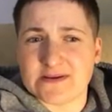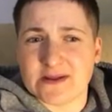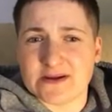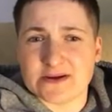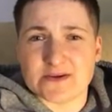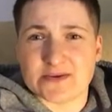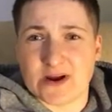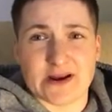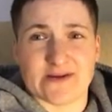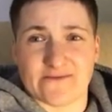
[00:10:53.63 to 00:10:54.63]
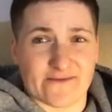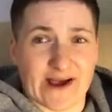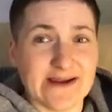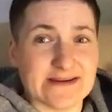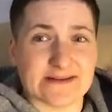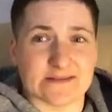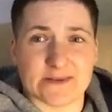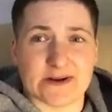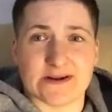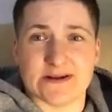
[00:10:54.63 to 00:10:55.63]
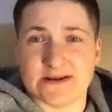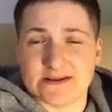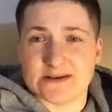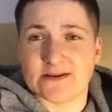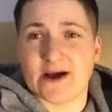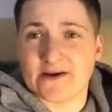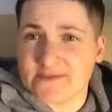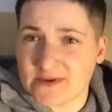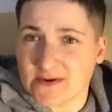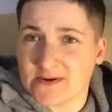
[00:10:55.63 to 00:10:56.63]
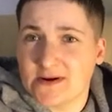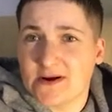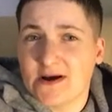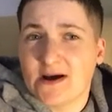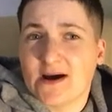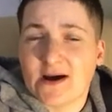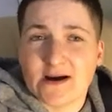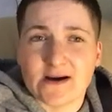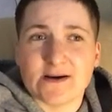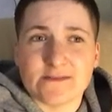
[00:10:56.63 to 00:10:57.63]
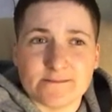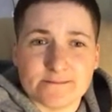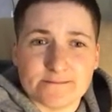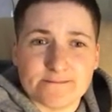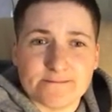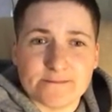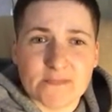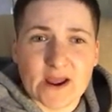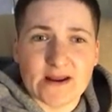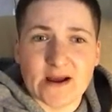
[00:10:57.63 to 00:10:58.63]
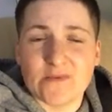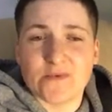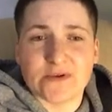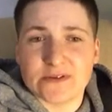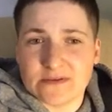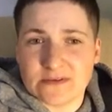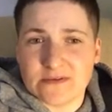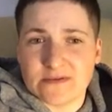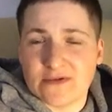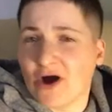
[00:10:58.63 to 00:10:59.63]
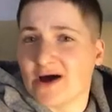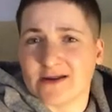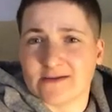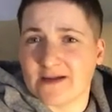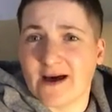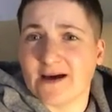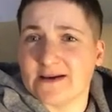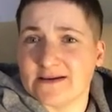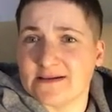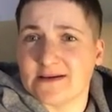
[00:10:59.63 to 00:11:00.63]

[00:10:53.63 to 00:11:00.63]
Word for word: like trying to find somebody until after. Um, and I would not lie.